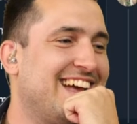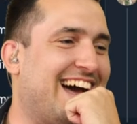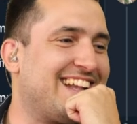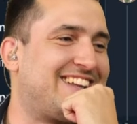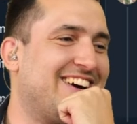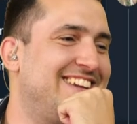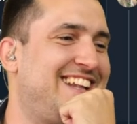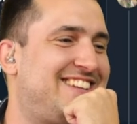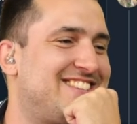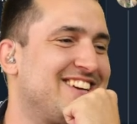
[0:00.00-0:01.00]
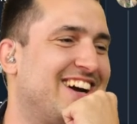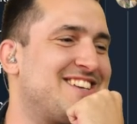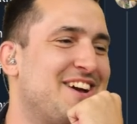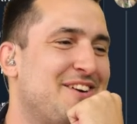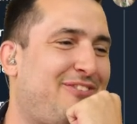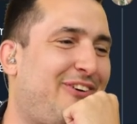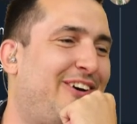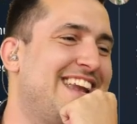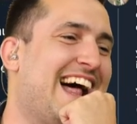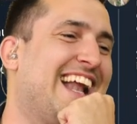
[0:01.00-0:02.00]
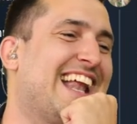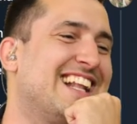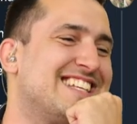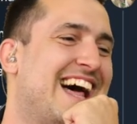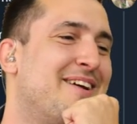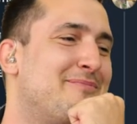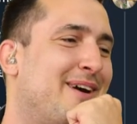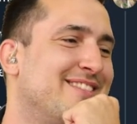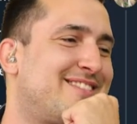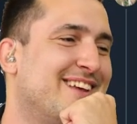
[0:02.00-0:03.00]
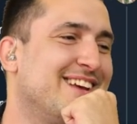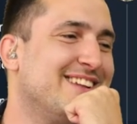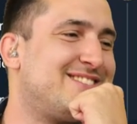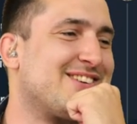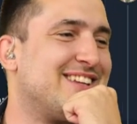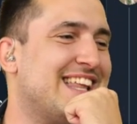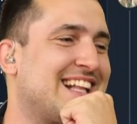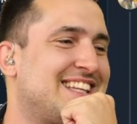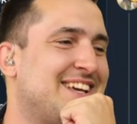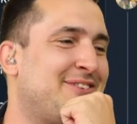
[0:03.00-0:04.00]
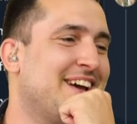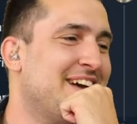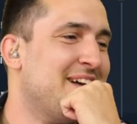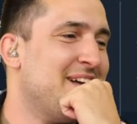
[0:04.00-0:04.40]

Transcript: I don't need to charge $49.99 a month to collective.